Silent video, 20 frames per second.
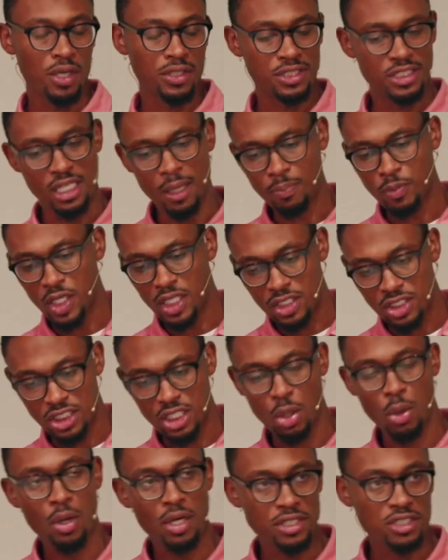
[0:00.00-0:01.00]
or it's
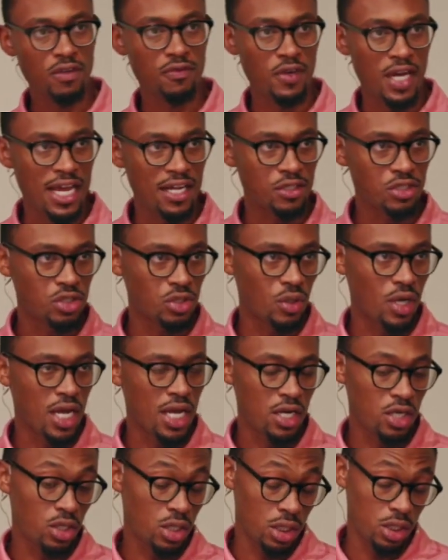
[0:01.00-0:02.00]
something serious of
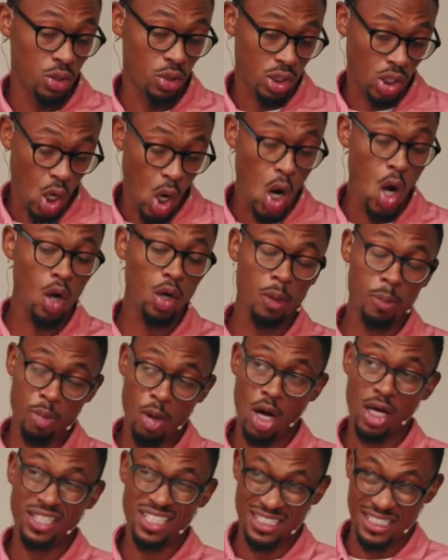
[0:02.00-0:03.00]
nature, and you're
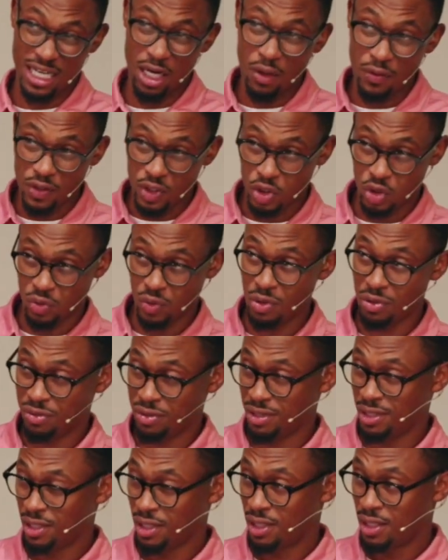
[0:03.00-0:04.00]
called upon to tell the
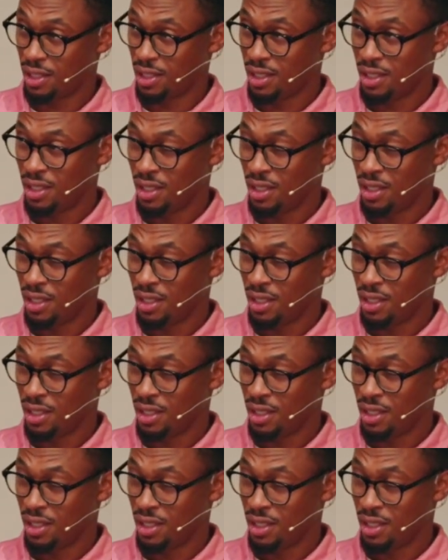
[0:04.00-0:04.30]
truth.